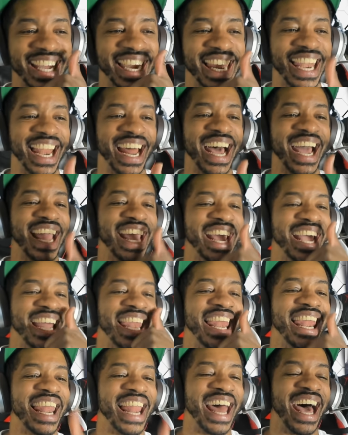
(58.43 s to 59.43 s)
like,
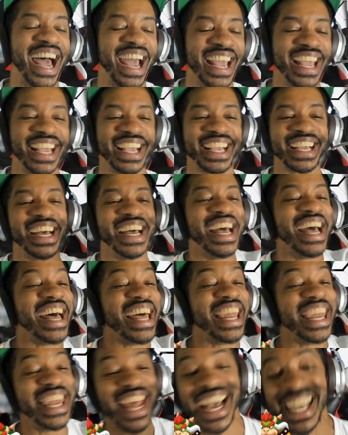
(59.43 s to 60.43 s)
like.
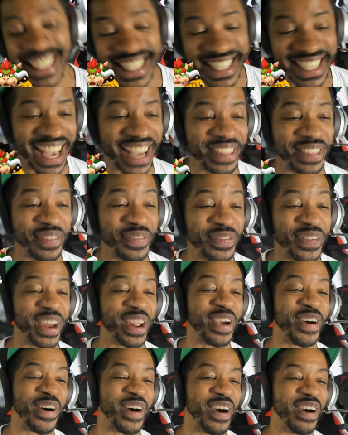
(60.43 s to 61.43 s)
Let's get the
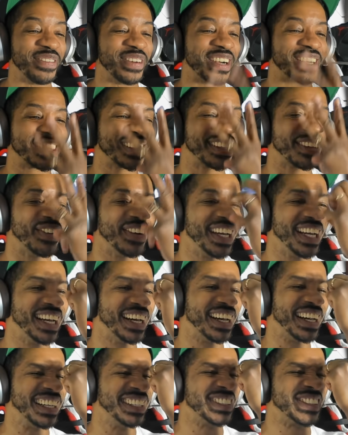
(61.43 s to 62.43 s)
video over three
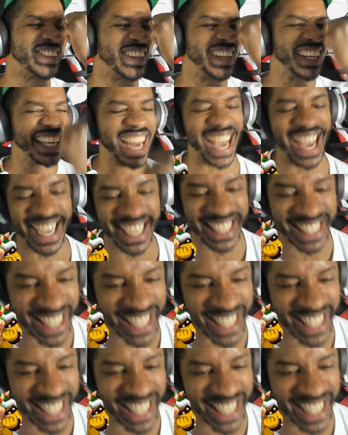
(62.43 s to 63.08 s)
hundred likes.